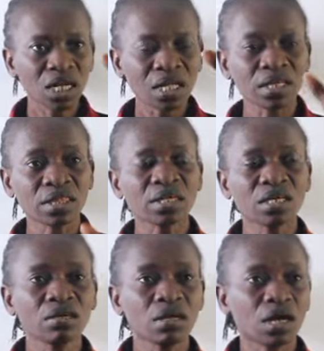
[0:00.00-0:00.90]
The
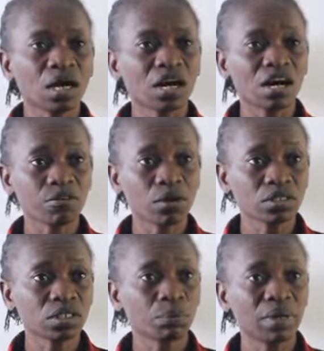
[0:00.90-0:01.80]
3 I've
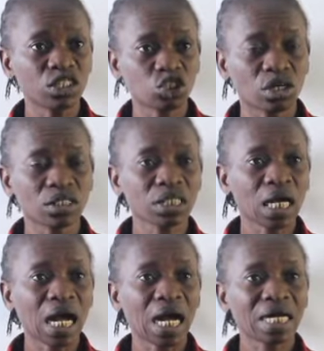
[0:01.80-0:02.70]
all mentioned
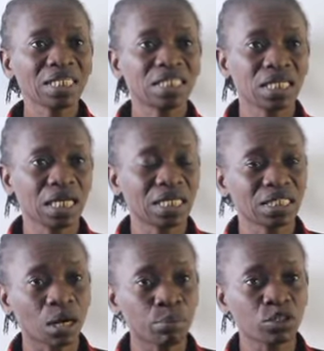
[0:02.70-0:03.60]
are the
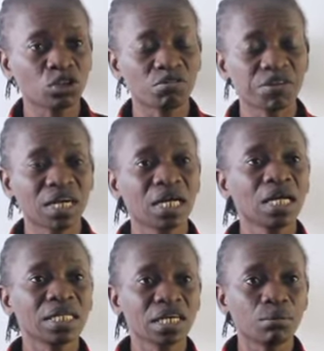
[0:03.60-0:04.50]
examples of
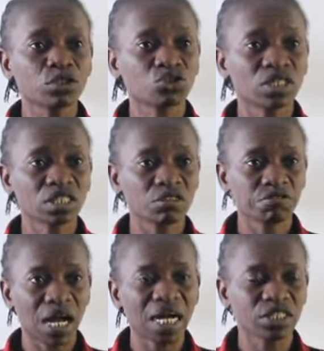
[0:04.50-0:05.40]

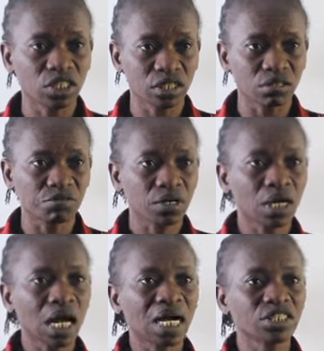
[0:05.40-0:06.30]
demonstrative adjective,
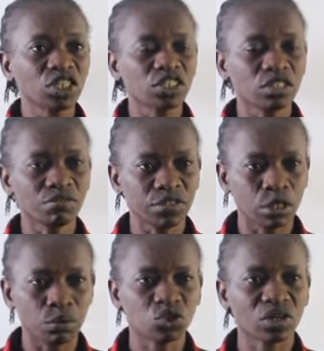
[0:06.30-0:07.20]
adjective
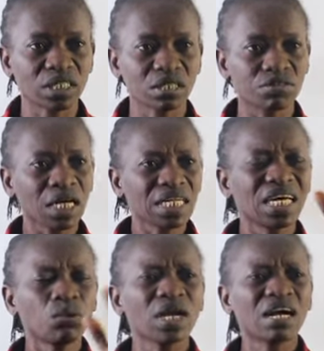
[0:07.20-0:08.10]
demonstrative.
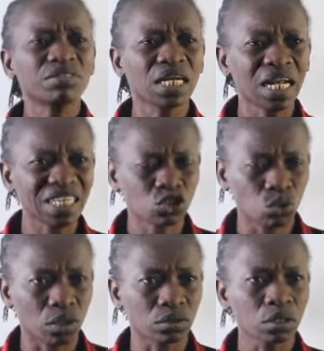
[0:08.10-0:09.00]
Then we have the last
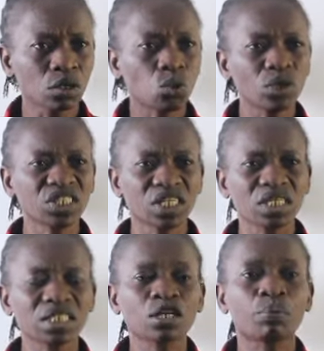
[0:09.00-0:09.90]
one, which
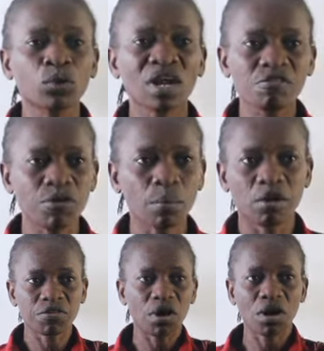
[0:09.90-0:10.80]
is the plural form
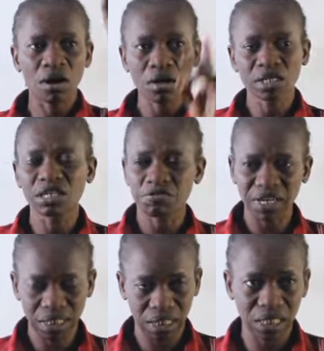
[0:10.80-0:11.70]
all the
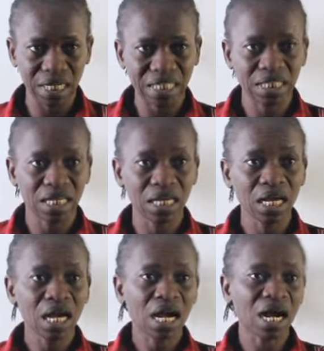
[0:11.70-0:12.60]
first 3 that
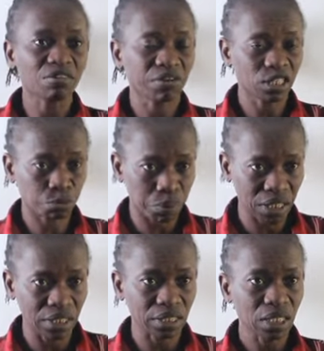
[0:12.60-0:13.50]
I've
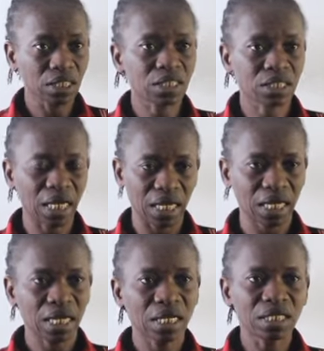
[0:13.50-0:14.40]
explained. Se,
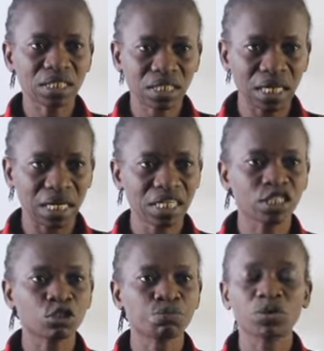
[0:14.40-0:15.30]
se,
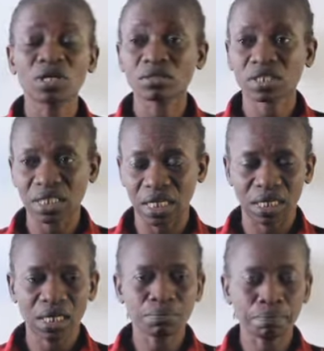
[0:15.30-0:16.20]
it is pronounced se.
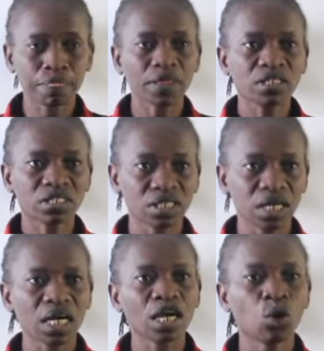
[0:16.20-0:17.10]

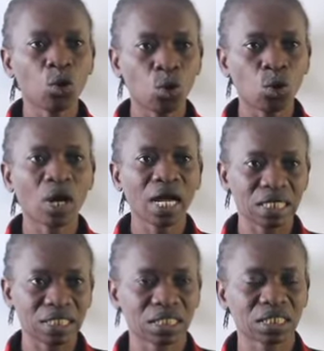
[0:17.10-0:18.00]

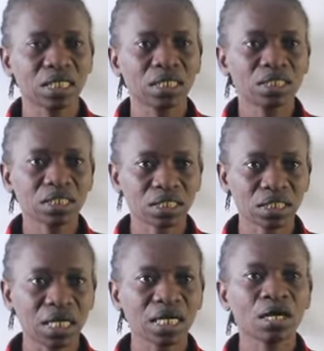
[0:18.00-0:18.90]
C-O-X.
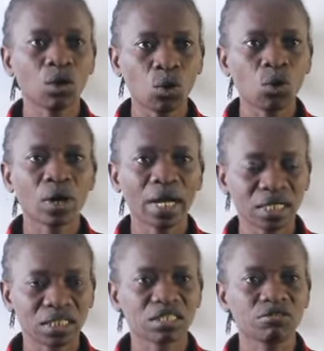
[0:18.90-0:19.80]

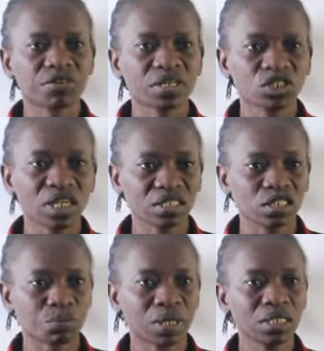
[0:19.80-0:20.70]
C-O-X in French, that's the
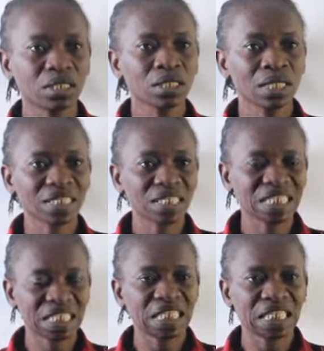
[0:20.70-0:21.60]
spelling, that
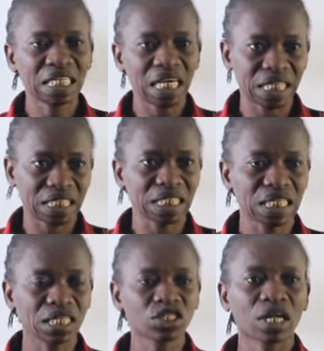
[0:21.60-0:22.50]
is C-E-X in
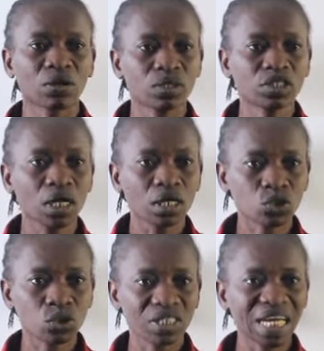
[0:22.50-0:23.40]
English language.
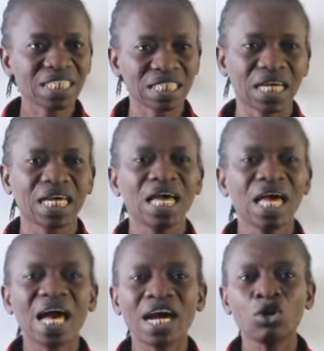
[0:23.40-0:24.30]
So that's se.
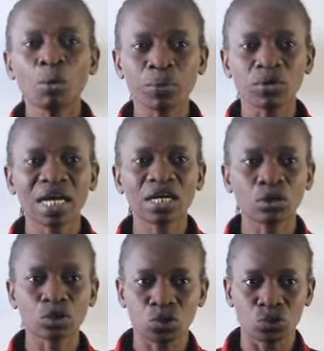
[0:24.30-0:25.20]
Le pluriel
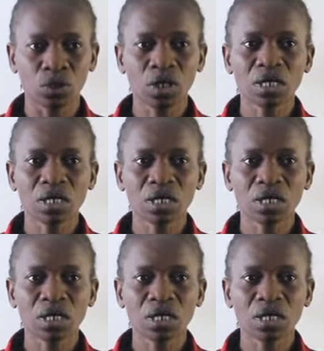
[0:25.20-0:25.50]
de tout,